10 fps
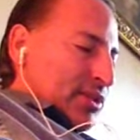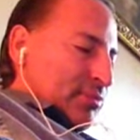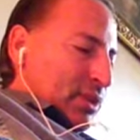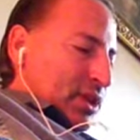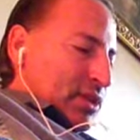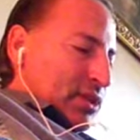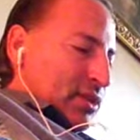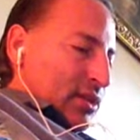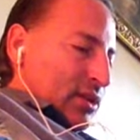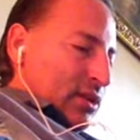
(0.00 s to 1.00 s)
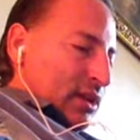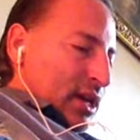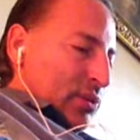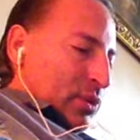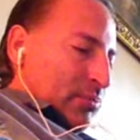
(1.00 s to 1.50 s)
of Peace,
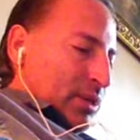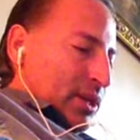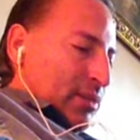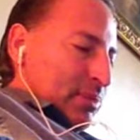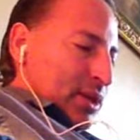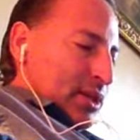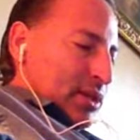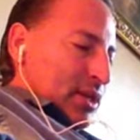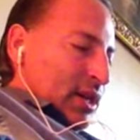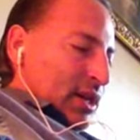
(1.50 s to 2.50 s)
and will be the peace.